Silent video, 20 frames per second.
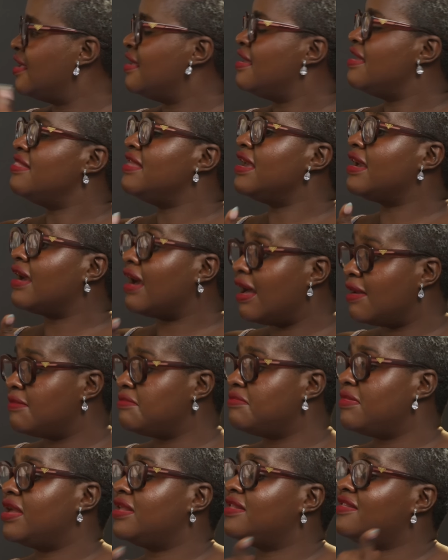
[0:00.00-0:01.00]
Mm. They
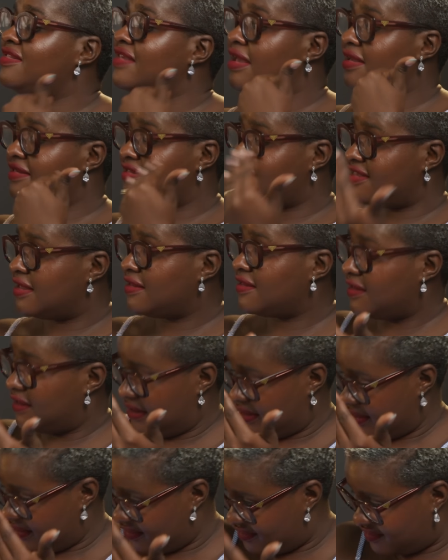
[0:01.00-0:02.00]
come and say,
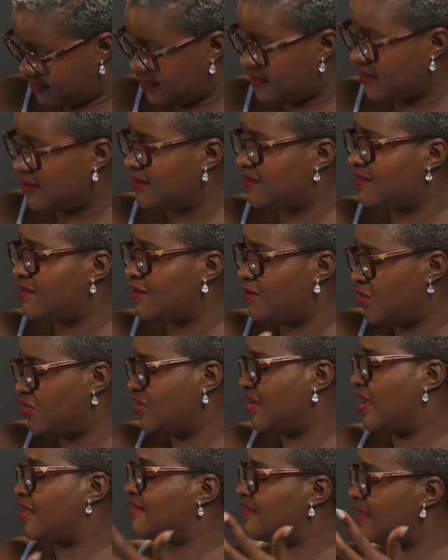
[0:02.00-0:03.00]

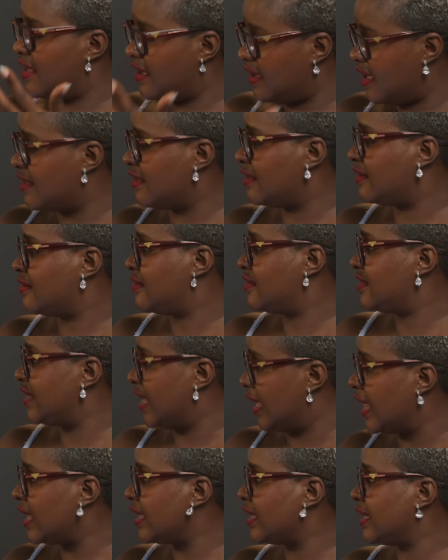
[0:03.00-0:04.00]
Siviota Senga,
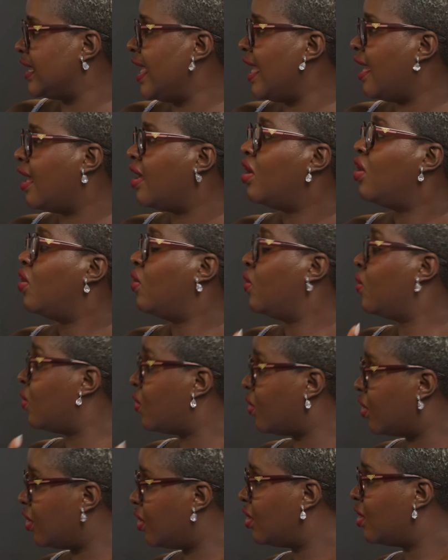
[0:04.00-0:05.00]
Senga Claire, hmm.
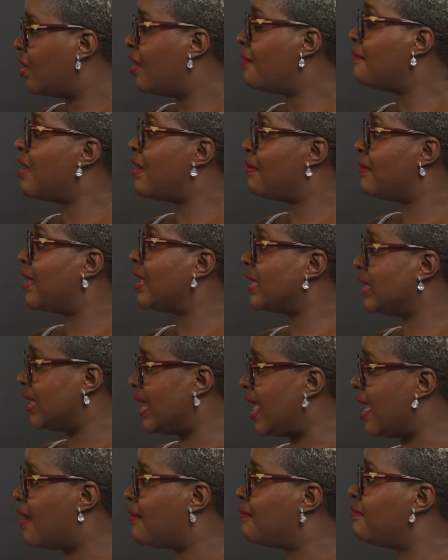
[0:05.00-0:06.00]
or Mama
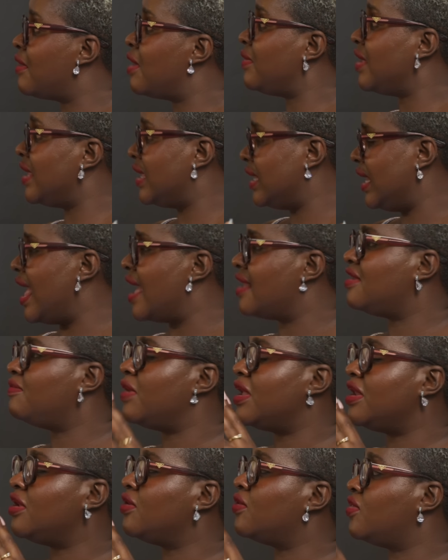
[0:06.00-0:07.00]
Claire, Mommy Claire,
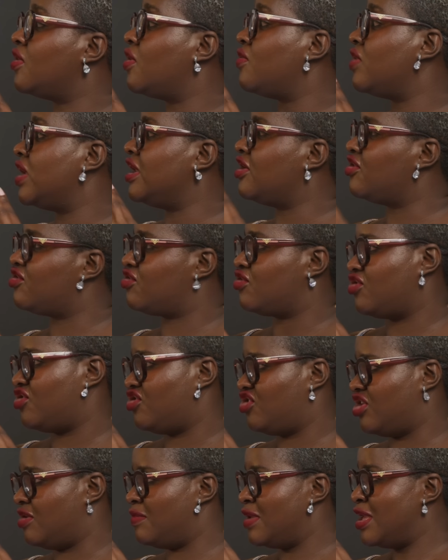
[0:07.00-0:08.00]
depending on the
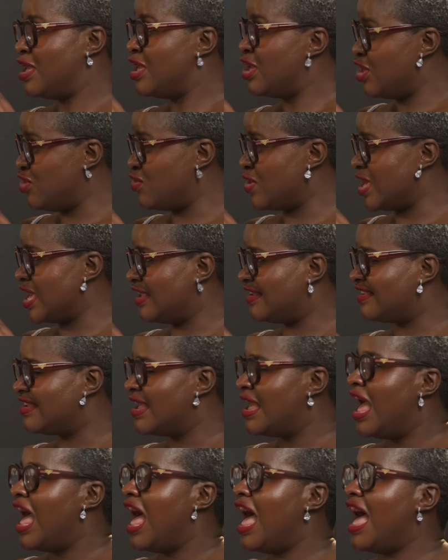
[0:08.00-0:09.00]
relationship hmm. you get.
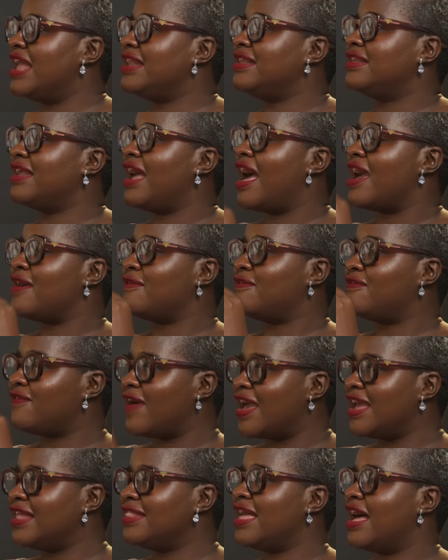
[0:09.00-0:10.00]
And I
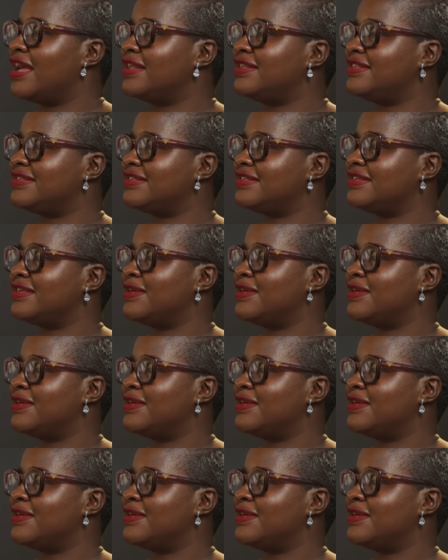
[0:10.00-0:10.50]
find that